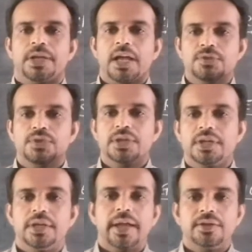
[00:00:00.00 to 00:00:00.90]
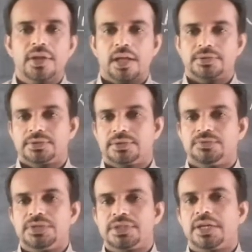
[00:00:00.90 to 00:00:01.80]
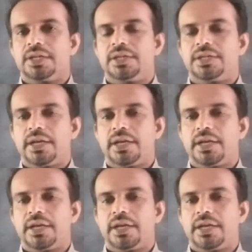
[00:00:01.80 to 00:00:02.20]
last year in 9th class, we studied